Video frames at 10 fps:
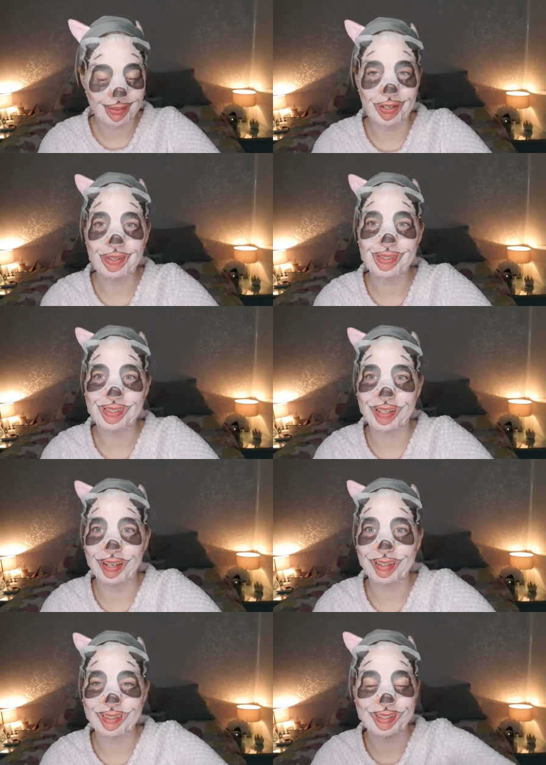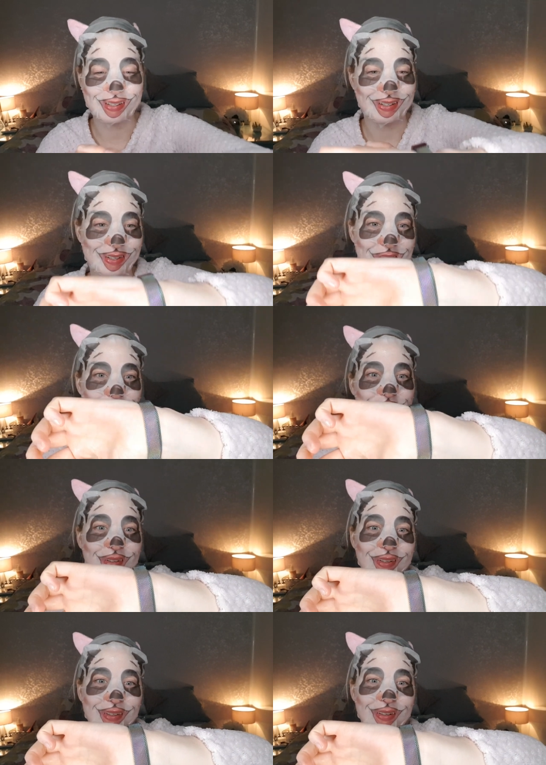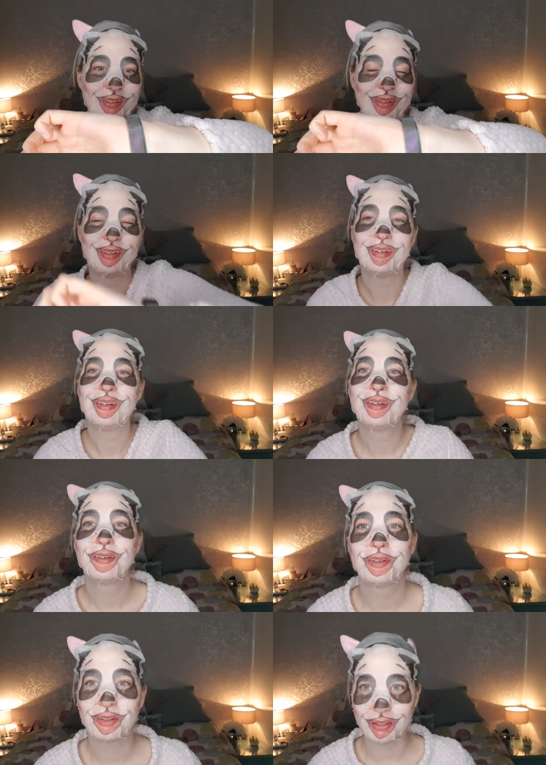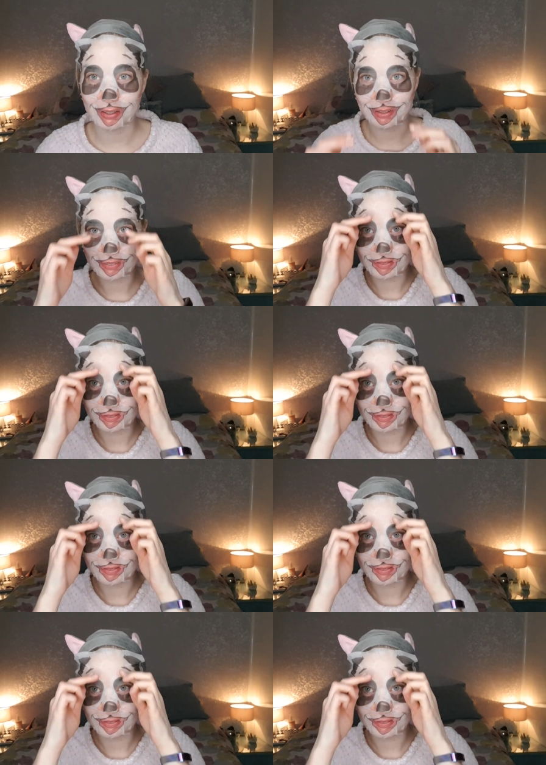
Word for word: Just check the time. Okay.